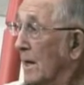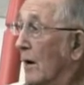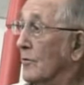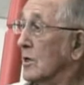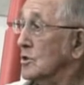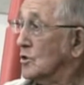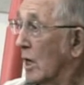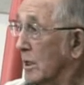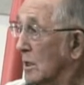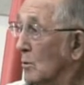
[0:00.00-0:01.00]
I think he's
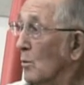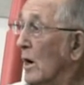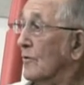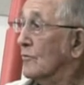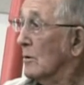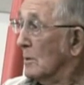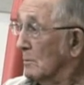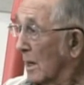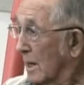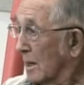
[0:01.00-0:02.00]
taking it away from
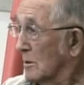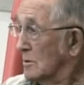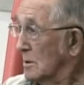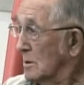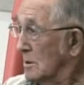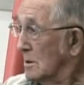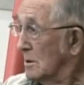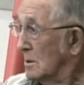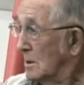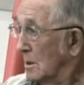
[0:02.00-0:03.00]
them now
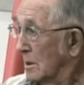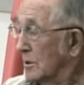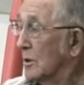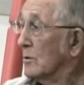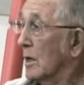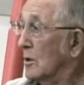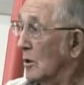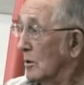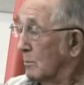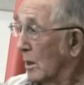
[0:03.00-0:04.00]
until they
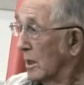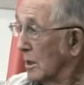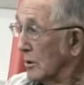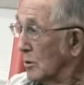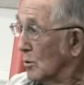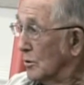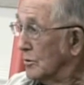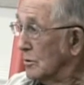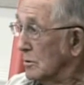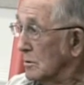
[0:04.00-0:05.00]
learn to play like they ought
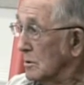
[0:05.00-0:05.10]
to.